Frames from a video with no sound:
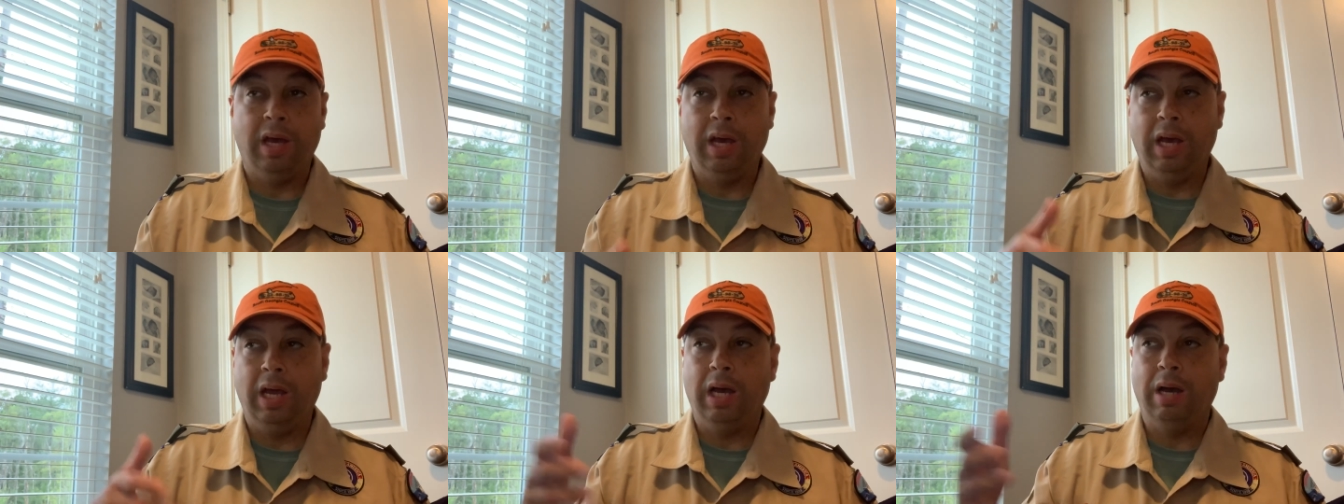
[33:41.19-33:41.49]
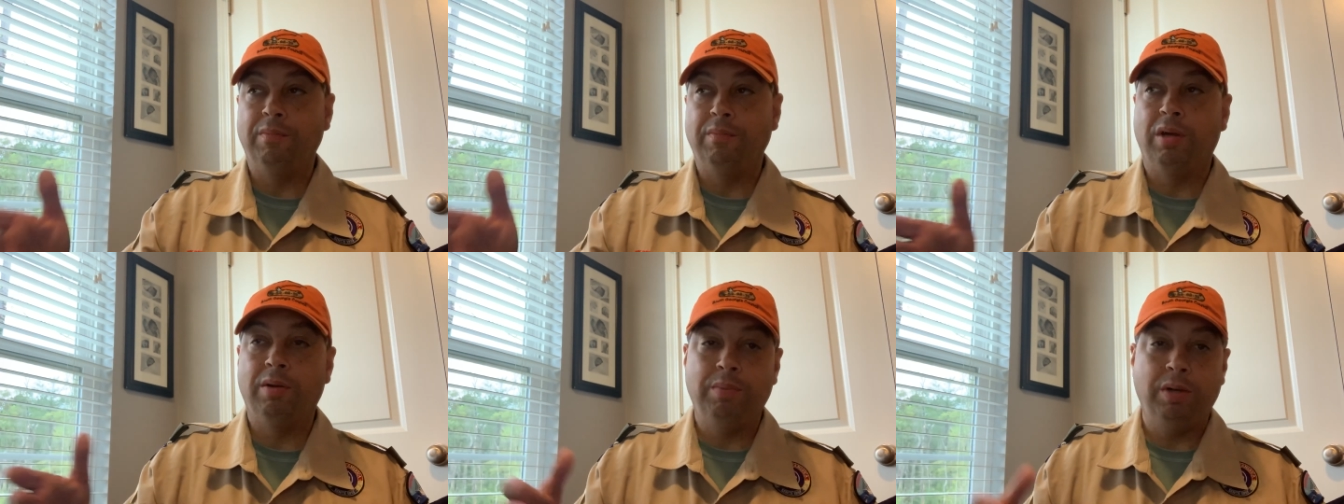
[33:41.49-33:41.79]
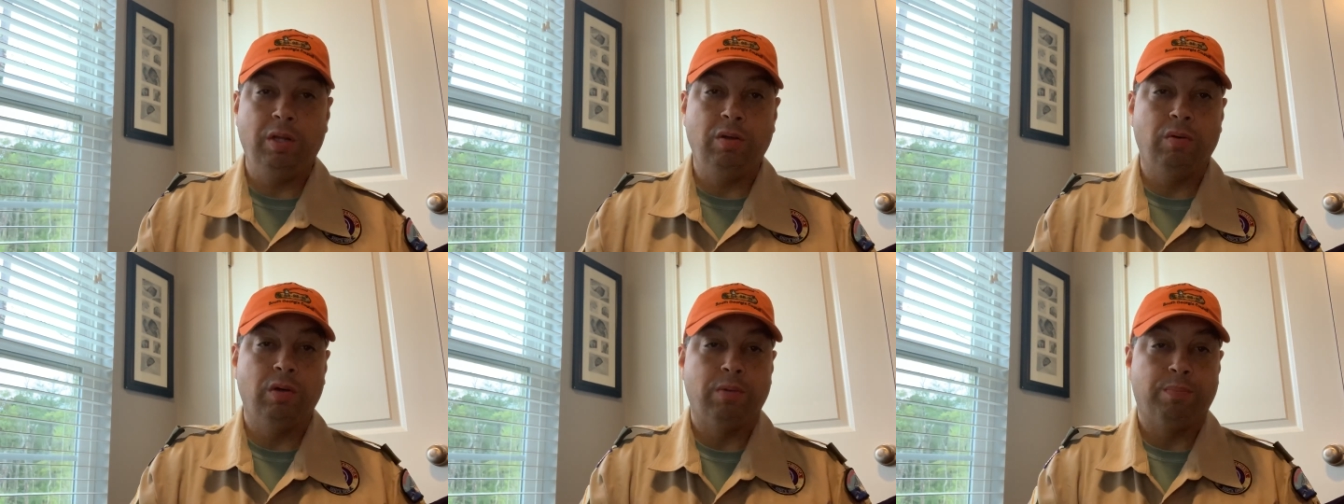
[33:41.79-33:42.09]
hey, I'm going to
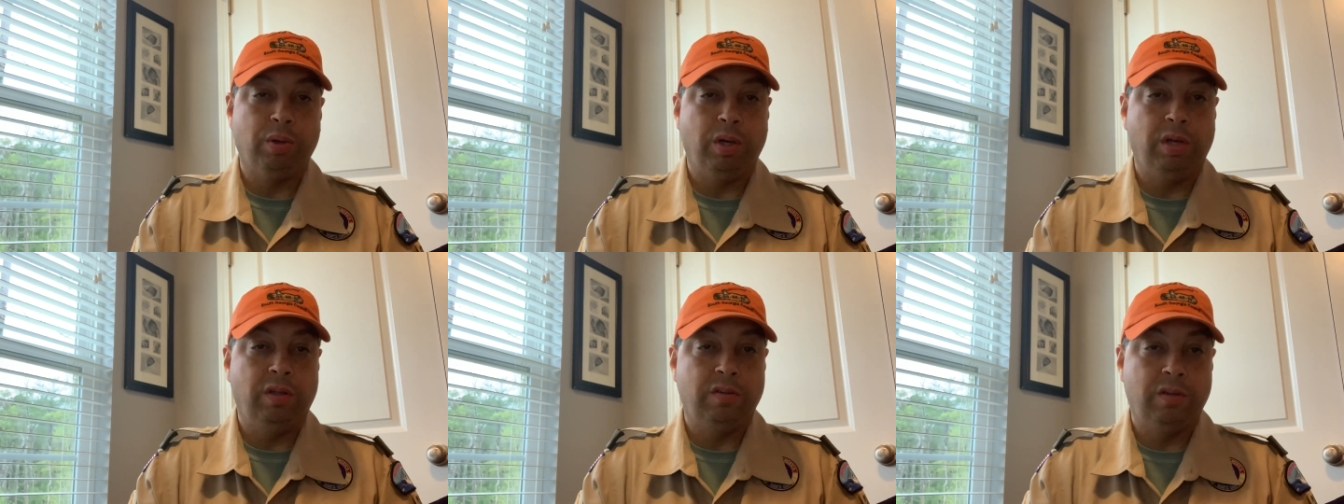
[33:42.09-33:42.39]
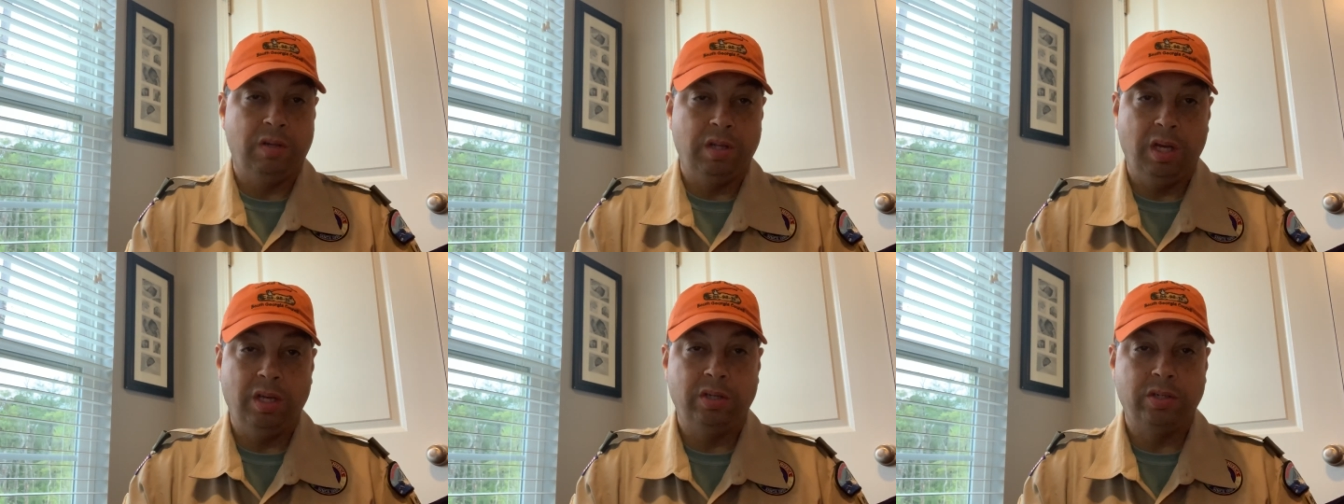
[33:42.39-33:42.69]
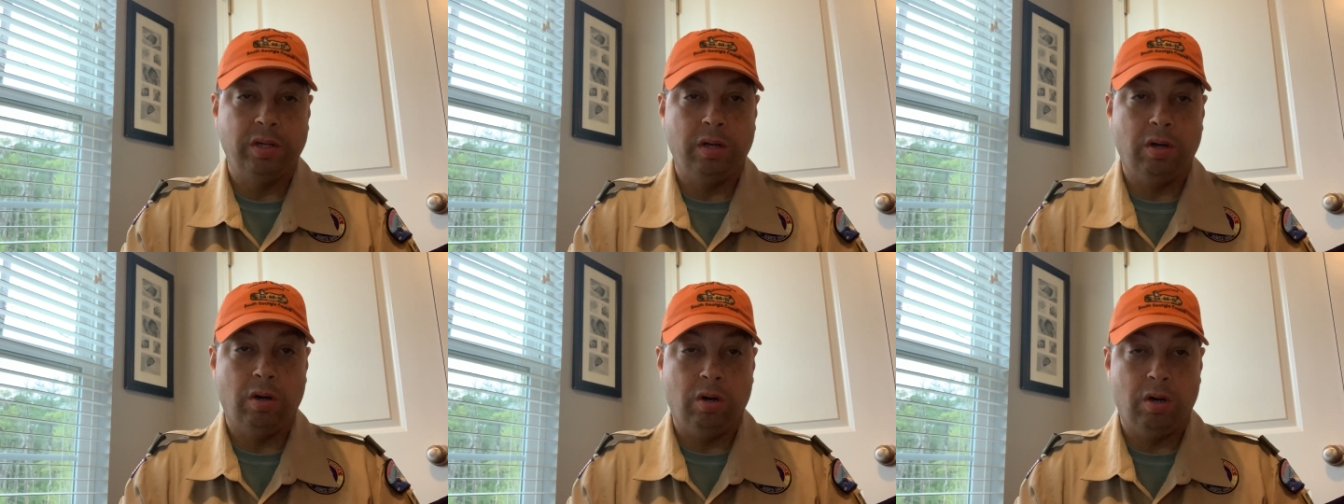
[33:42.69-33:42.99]
be doing a
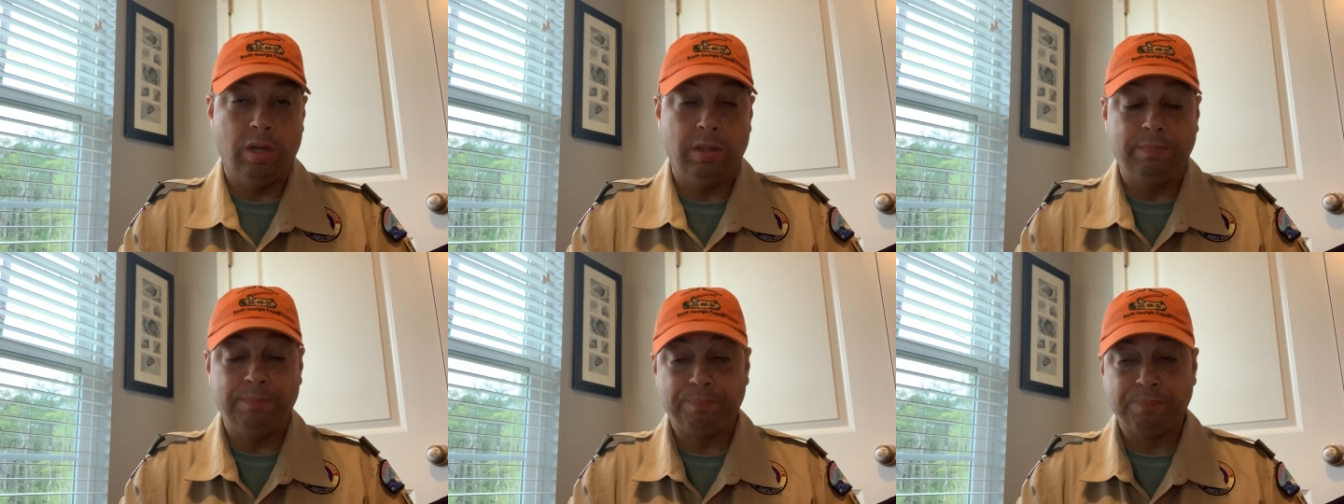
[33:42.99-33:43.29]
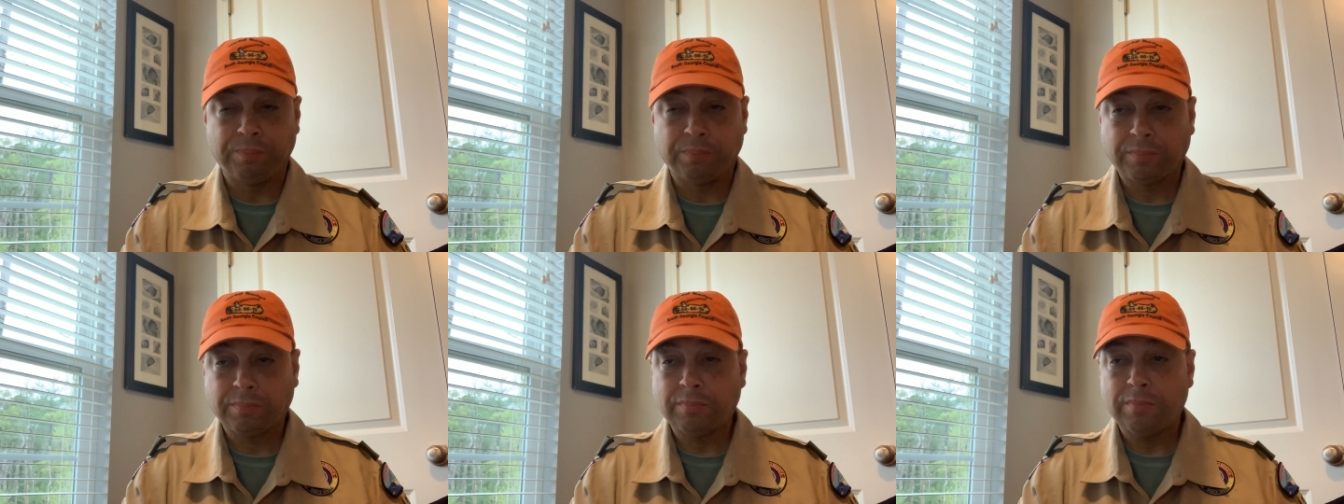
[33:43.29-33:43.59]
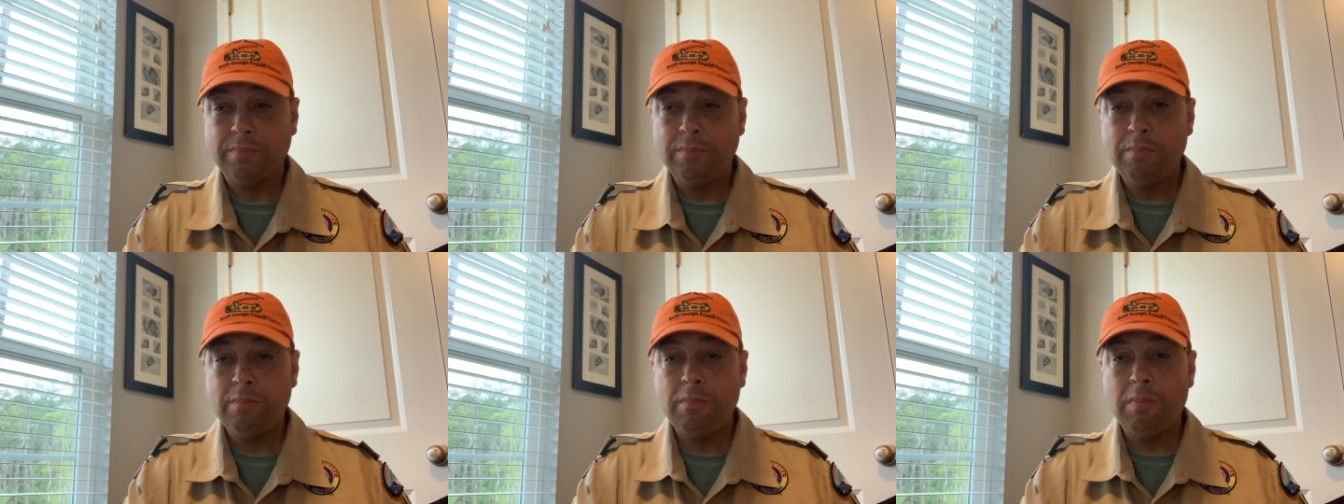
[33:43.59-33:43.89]
presentation on
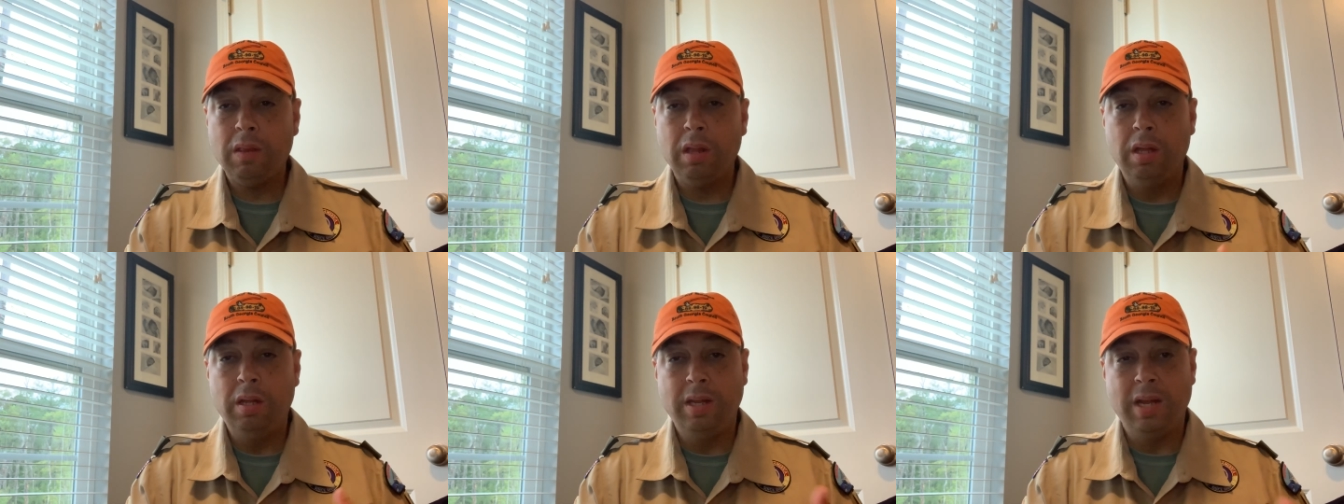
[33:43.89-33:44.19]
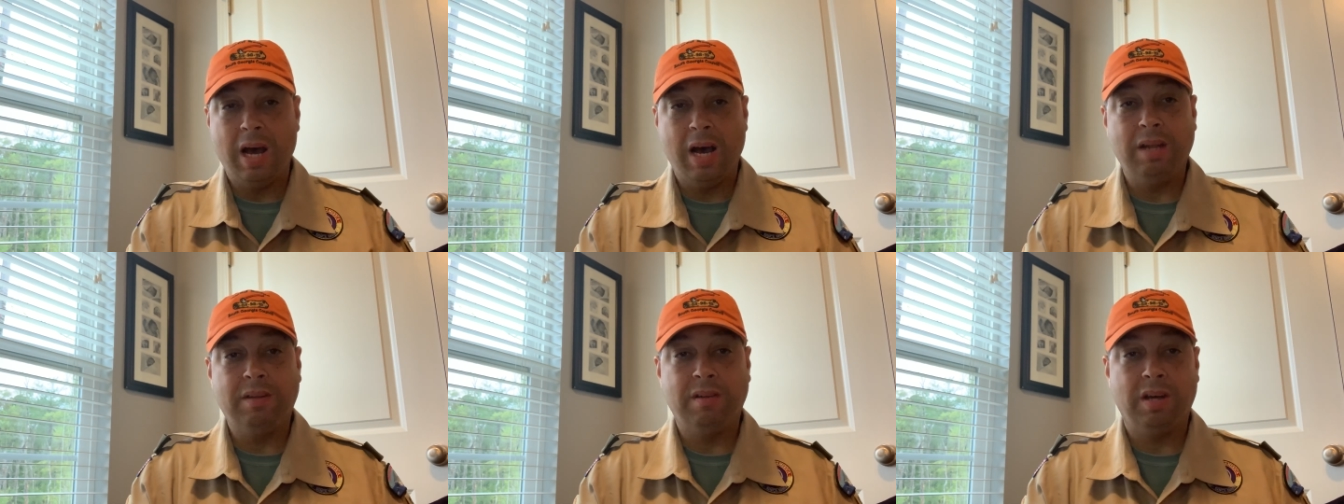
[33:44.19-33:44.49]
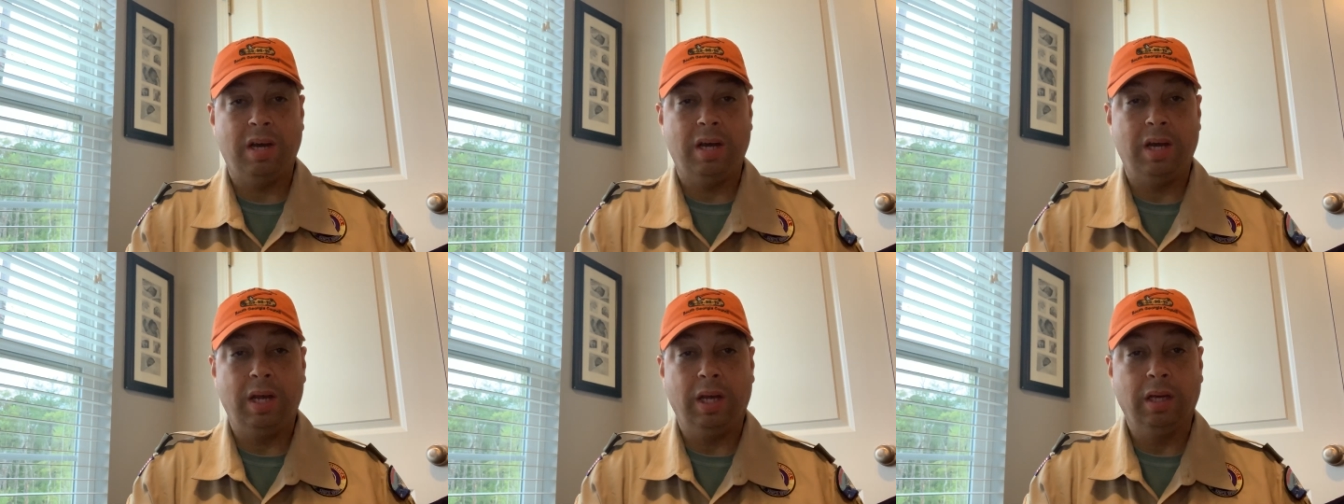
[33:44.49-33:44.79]
knot
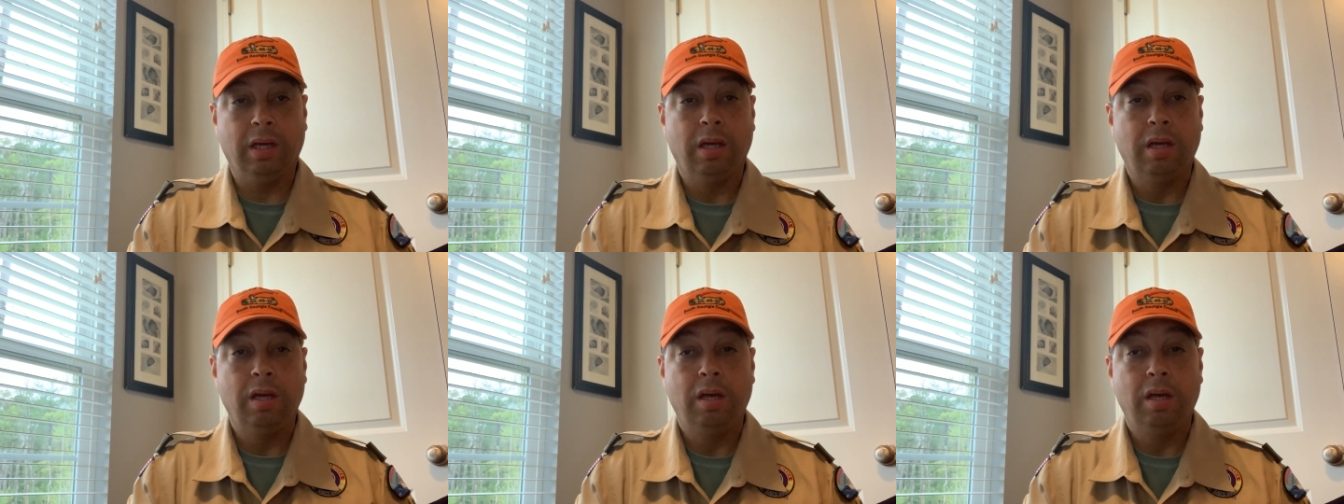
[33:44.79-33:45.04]
tying.